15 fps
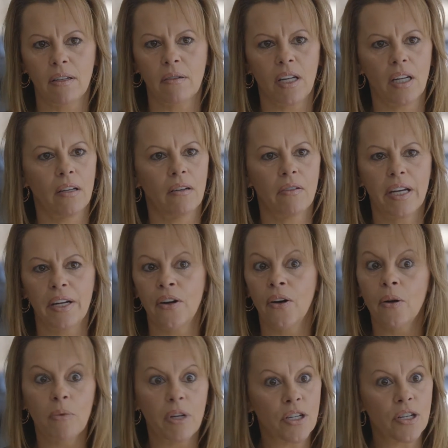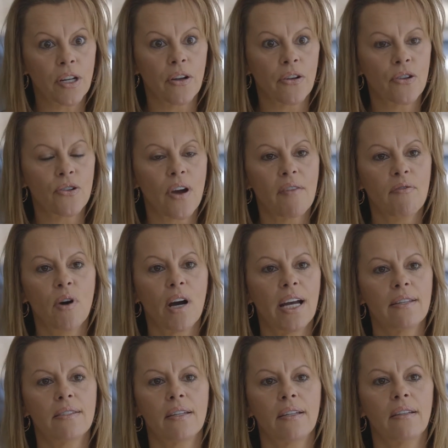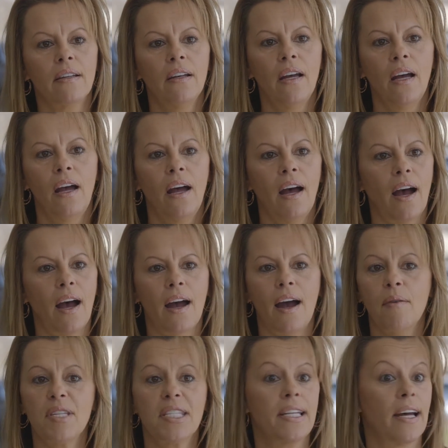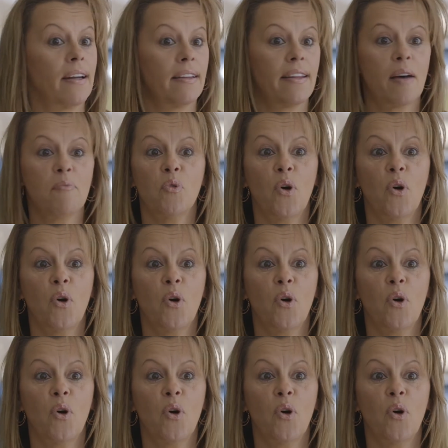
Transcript: that, you know, had heard we should go to DriveWise, and I was done at that